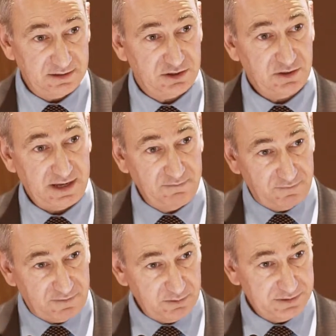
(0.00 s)
to
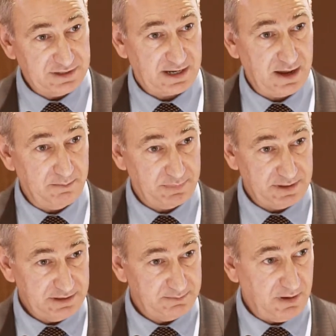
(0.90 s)
influence the
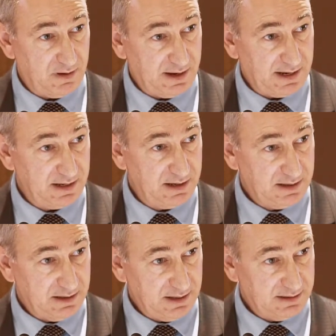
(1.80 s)
companies by
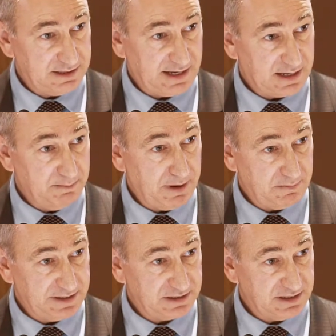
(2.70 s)
taking
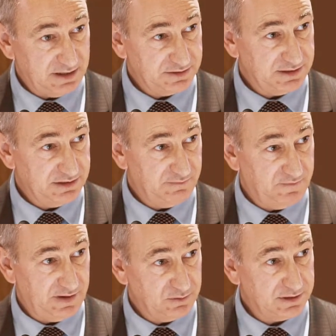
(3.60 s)
public stances on
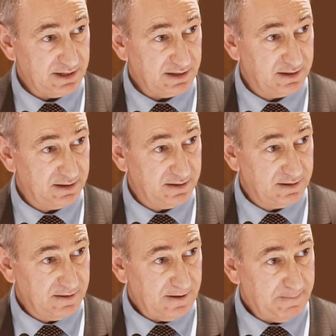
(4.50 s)
voting.
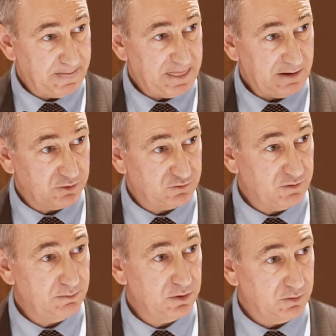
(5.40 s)
That was
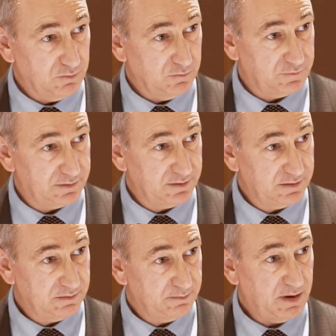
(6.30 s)
removed
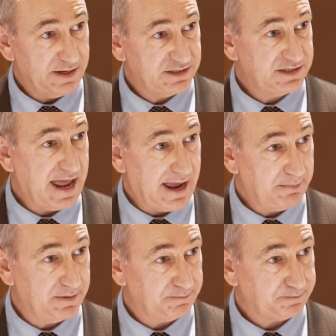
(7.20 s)
by
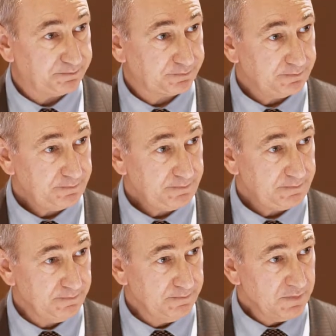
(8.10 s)
Snap.
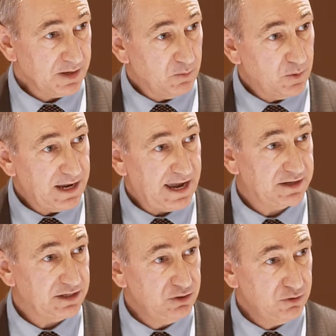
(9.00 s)
We had
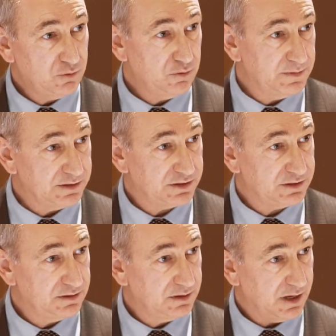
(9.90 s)
enormous